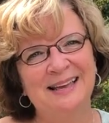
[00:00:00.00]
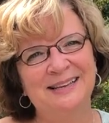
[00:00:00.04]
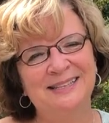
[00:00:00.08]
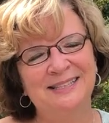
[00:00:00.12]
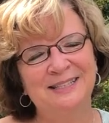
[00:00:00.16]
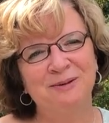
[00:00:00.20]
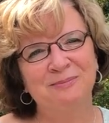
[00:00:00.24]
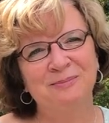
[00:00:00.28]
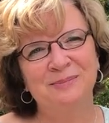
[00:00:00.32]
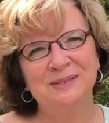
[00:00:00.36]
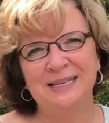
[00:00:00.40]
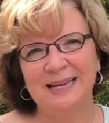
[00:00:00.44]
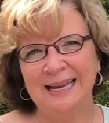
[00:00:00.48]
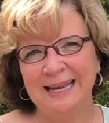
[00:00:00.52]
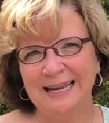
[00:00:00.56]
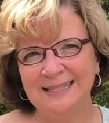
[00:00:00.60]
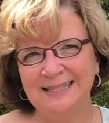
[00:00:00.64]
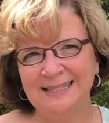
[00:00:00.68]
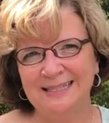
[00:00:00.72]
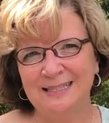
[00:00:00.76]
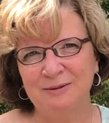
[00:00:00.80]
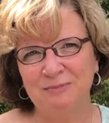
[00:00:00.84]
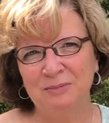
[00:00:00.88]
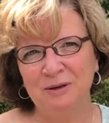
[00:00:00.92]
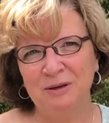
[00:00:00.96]
Some
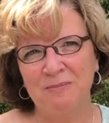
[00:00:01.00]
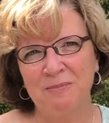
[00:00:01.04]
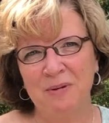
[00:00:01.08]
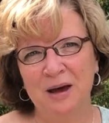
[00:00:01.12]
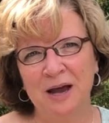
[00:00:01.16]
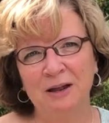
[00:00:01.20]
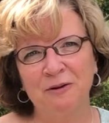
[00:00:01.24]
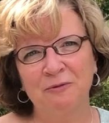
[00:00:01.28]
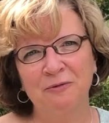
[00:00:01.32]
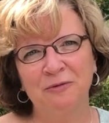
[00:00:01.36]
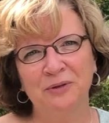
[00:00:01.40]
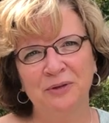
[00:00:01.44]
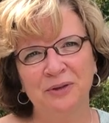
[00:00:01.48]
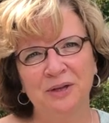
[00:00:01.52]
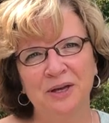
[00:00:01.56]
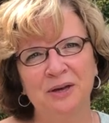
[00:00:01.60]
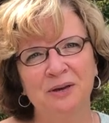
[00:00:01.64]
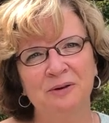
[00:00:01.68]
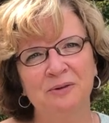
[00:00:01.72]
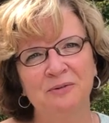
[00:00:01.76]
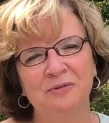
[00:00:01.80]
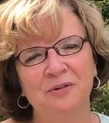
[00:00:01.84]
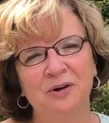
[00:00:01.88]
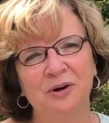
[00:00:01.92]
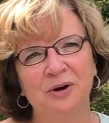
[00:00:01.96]
dates to be mindful
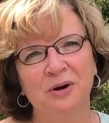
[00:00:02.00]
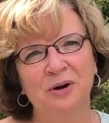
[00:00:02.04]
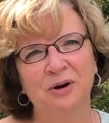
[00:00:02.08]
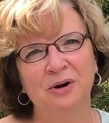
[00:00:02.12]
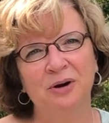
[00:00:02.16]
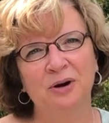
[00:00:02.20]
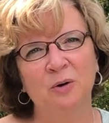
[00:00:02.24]
of are